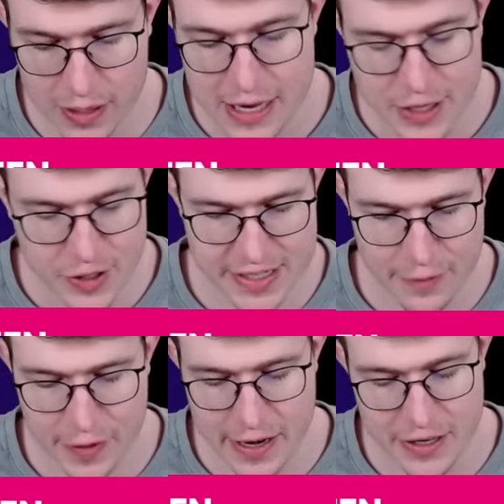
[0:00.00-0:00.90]
So there's
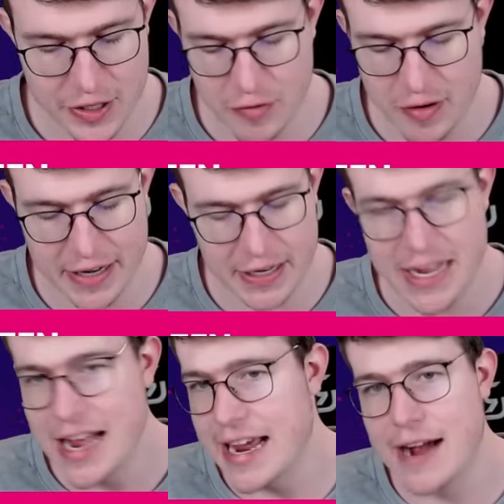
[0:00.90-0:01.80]
nothing I can do. And
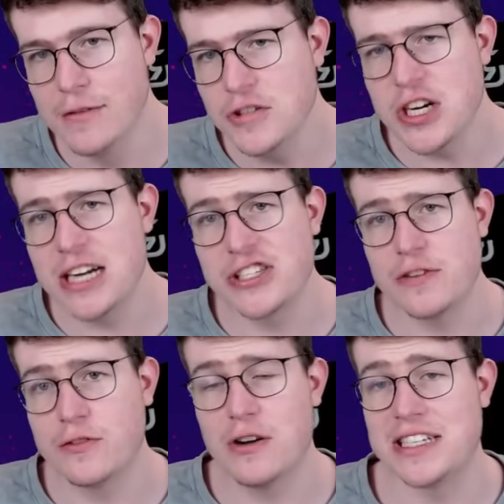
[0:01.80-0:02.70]
yeah, Evolution Archers,
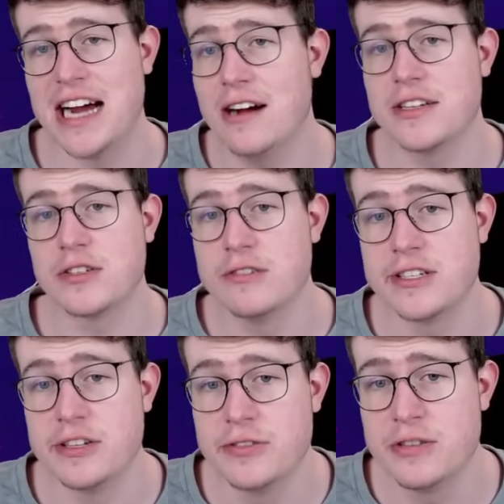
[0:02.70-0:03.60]
of course, aren't as good as
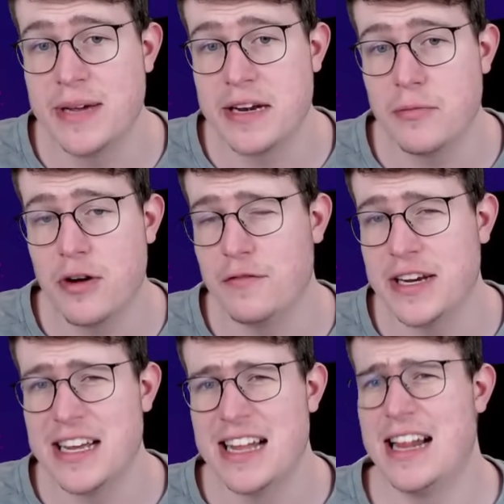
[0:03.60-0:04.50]
they used to be anymore. I think
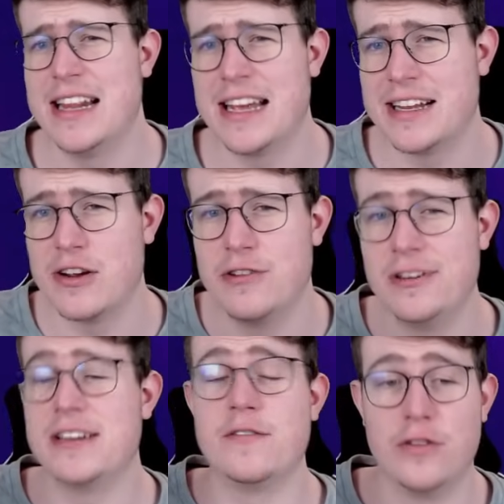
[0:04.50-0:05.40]
they're
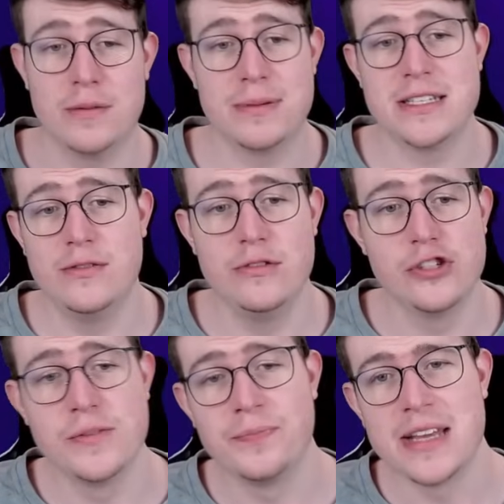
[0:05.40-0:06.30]
currently the third best
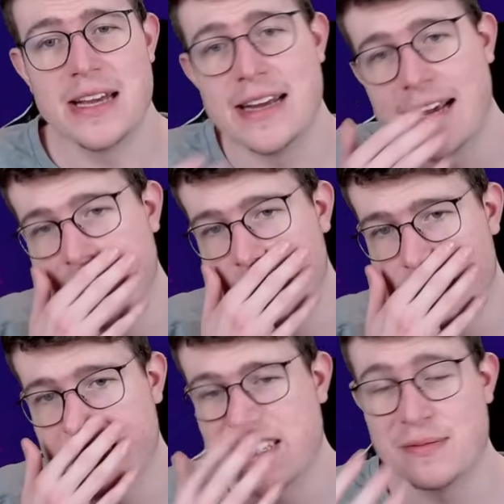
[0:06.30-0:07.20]
Evolution. They kind of
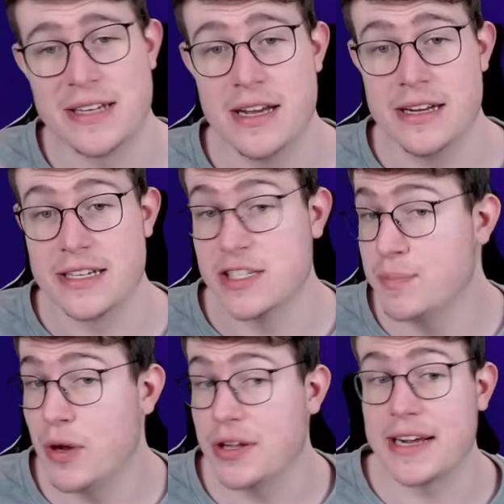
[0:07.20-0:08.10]
lost this their
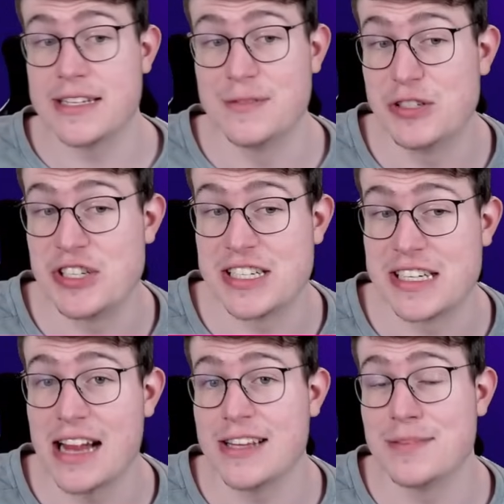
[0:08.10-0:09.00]
spot against Evolution
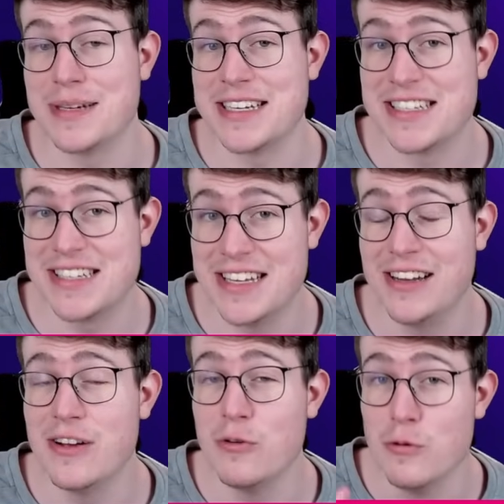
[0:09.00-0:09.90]
Skeletons, but they're
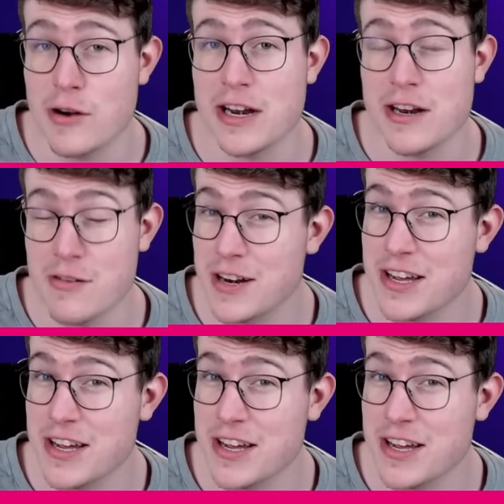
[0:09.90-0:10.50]
still really, really